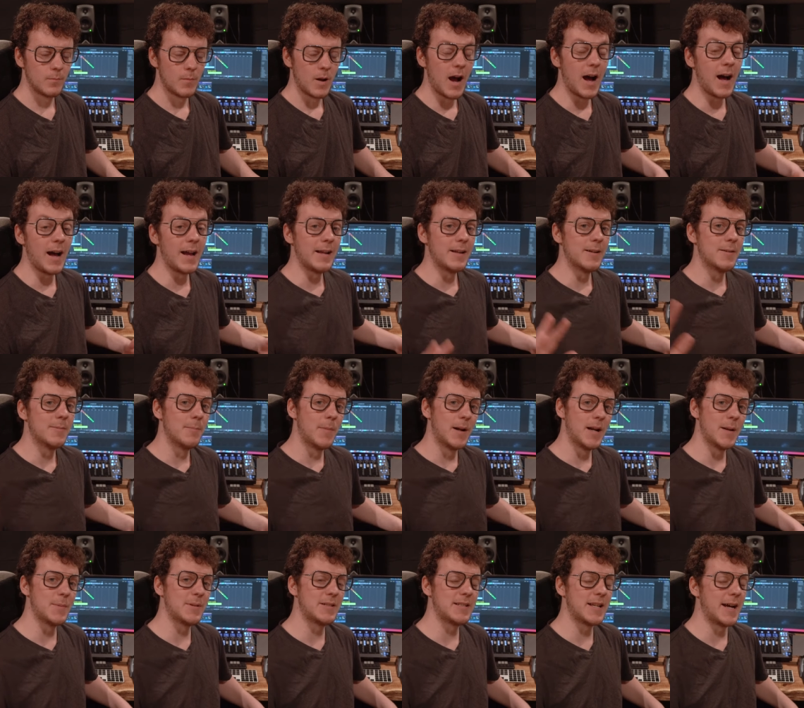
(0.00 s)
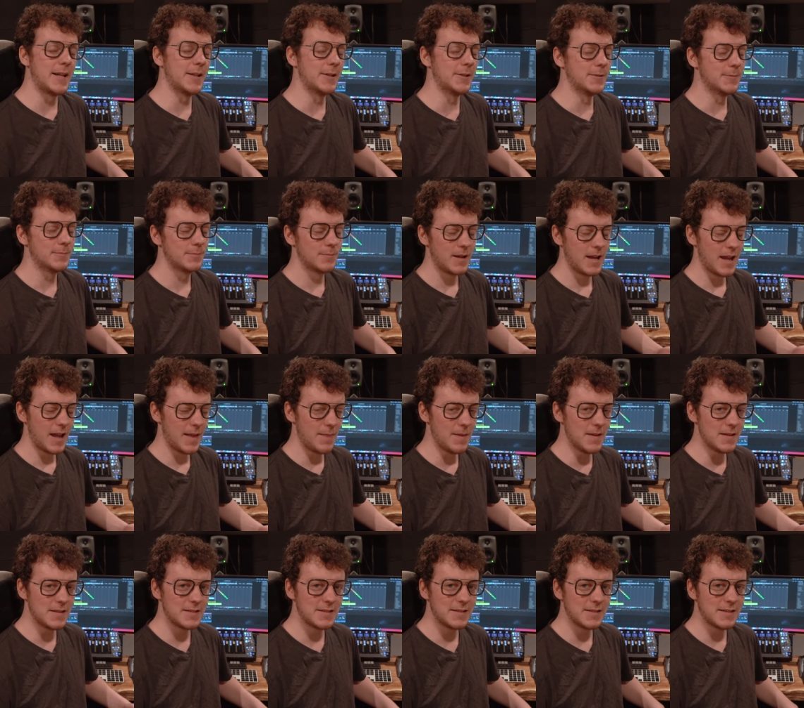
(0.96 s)
Hi, my name is Tyler, and
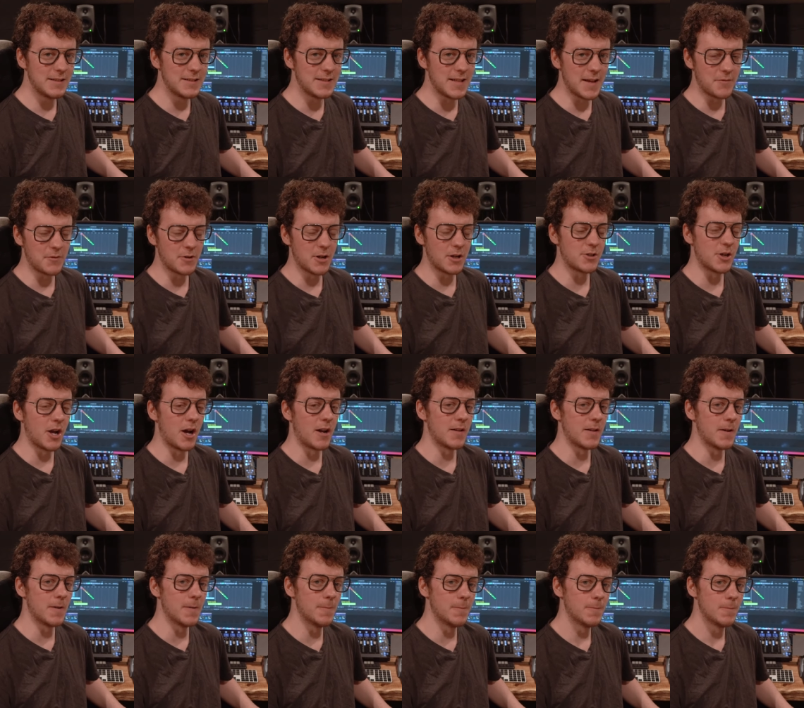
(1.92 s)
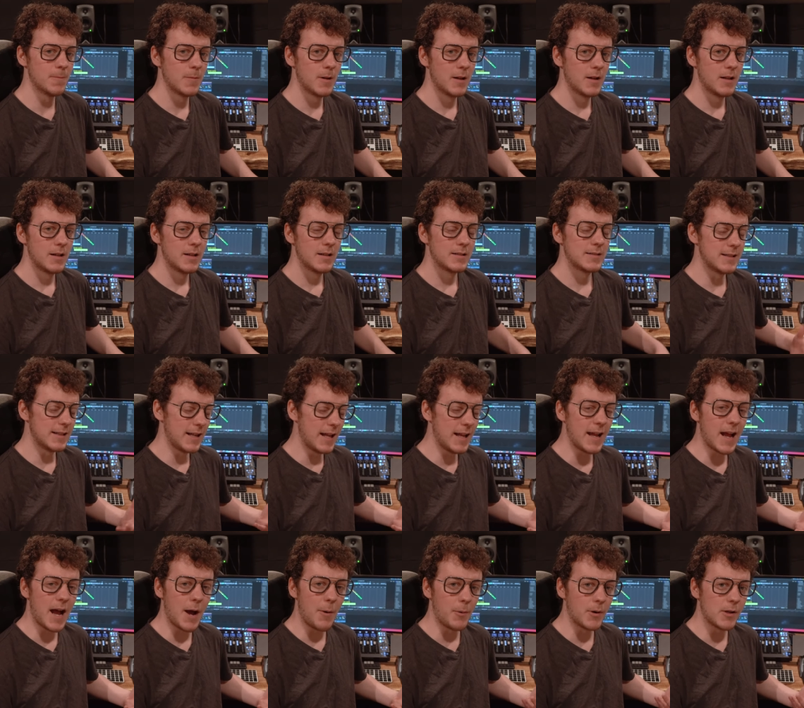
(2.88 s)
this is Aftertouch Audio.
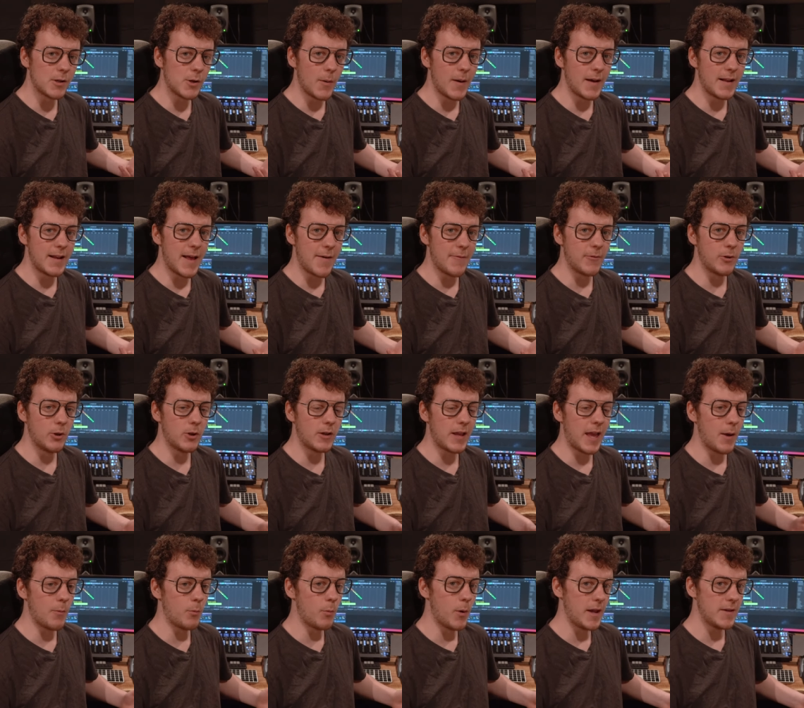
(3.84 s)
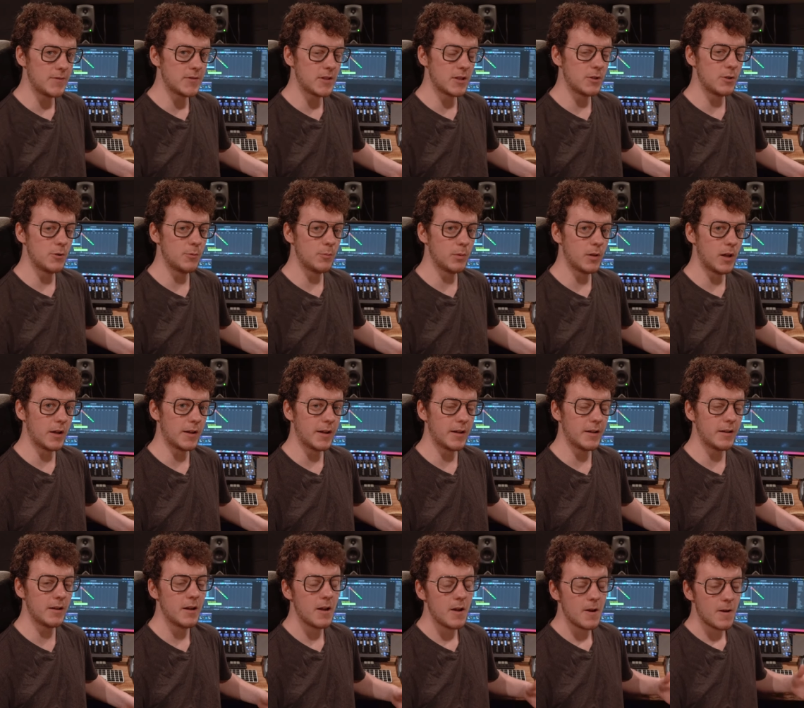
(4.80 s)
Today I want to go ahead and have a look at Waves' new
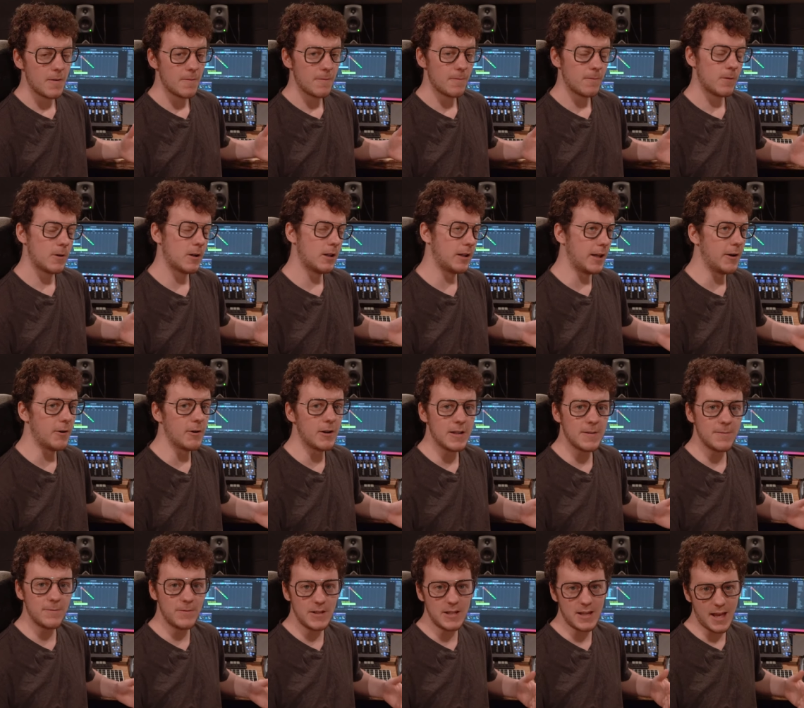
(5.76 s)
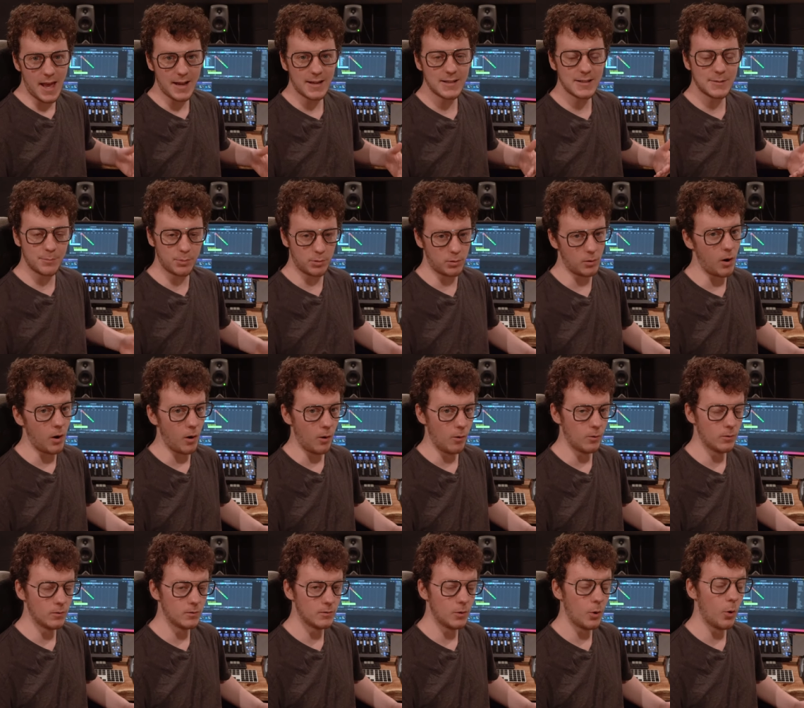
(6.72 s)
plugin, Clarity VX
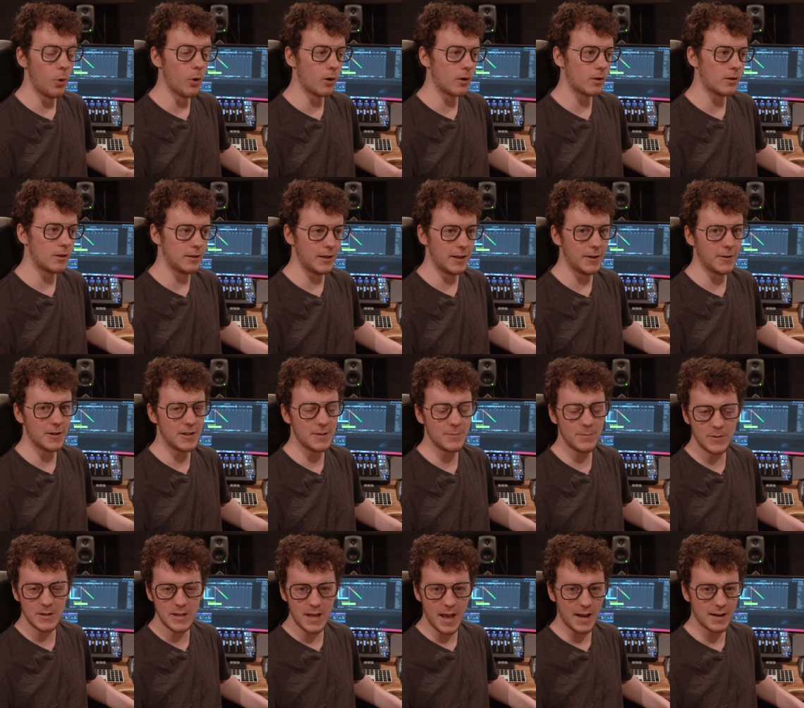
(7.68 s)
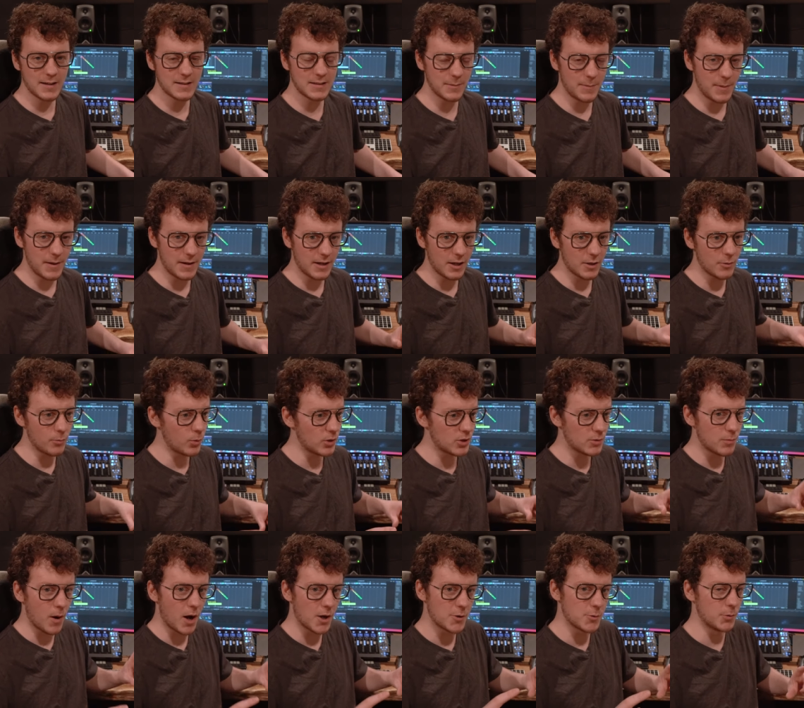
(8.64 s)
Pro, or Clarity VX, depending on
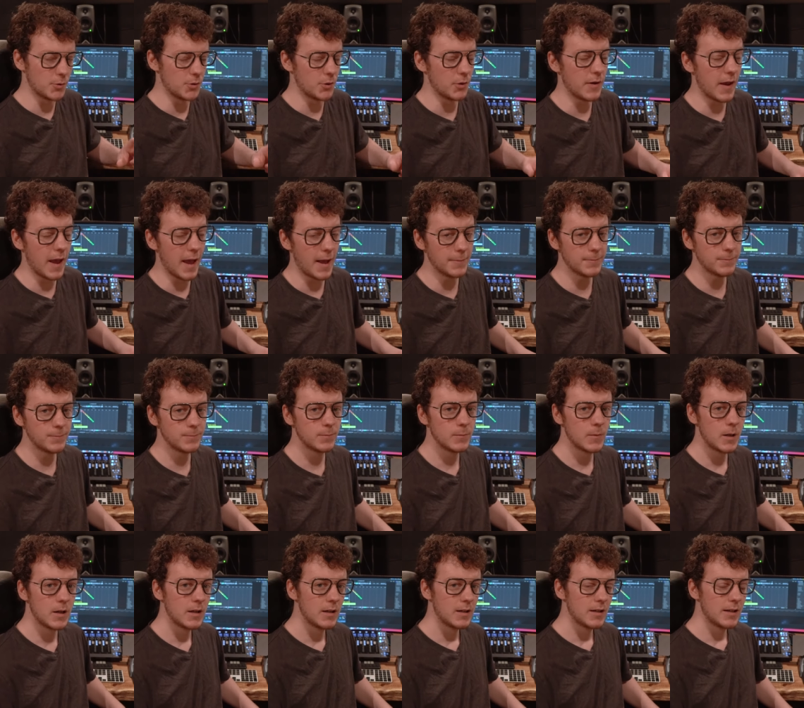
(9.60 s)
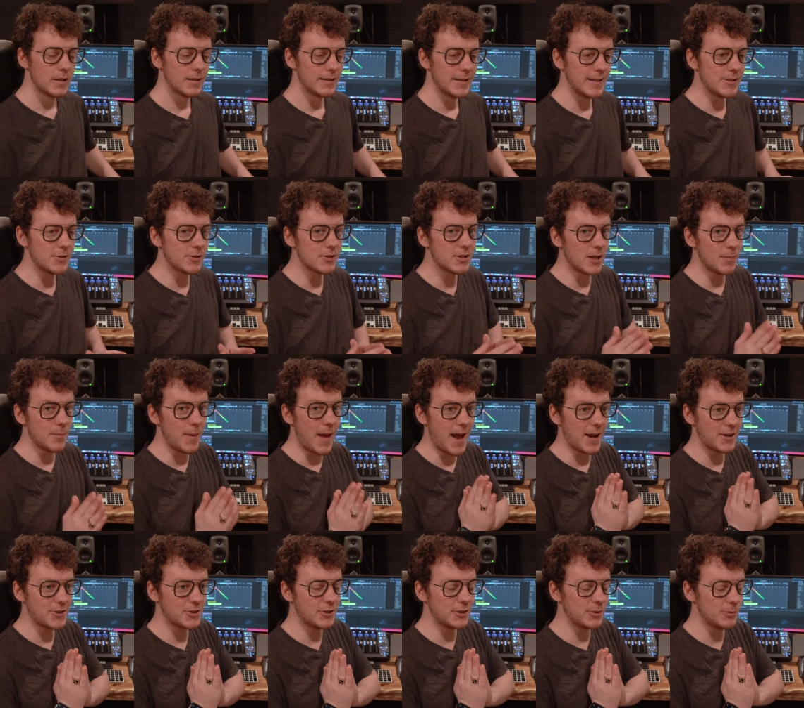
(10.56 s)
which module you get. These are some
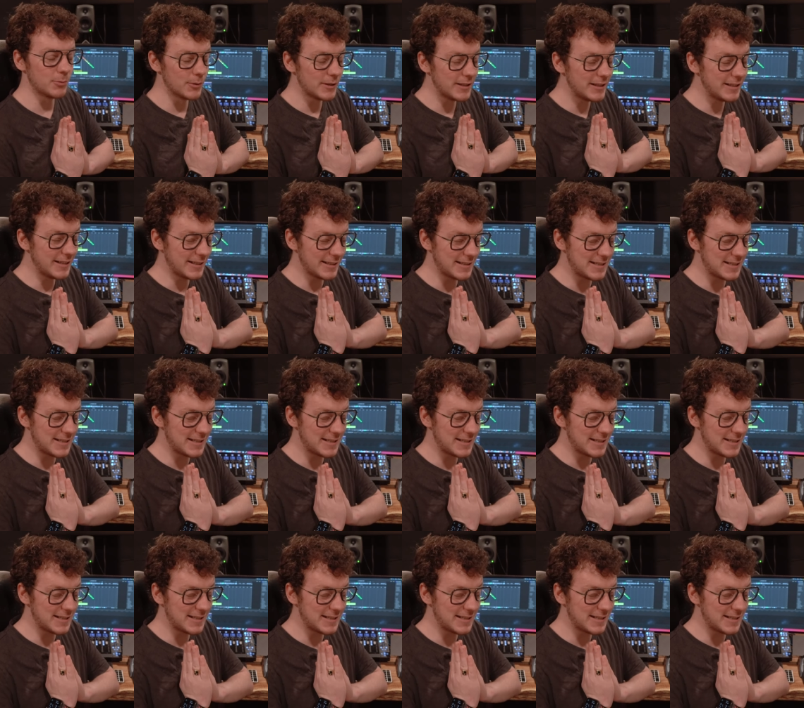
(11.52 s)
actually really